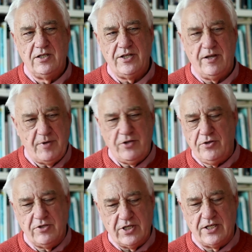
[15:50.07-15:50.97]
They're both
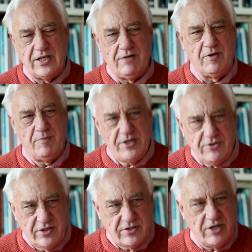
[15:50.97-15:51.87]
using a telephone, but they're
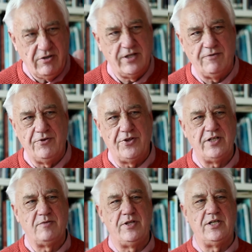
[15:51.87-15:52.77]
doing totally different
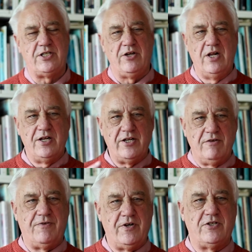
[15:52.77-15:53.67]
things with it. So
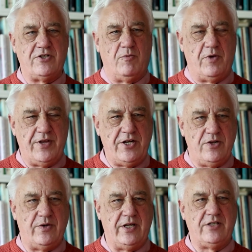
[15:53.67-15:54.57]
don't focus on what they're
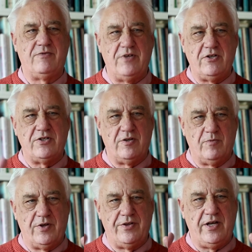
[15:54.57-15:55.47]
doing, focus
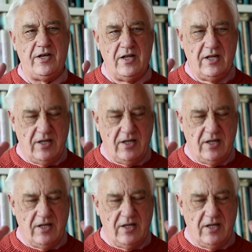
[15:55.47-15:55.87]
on what they're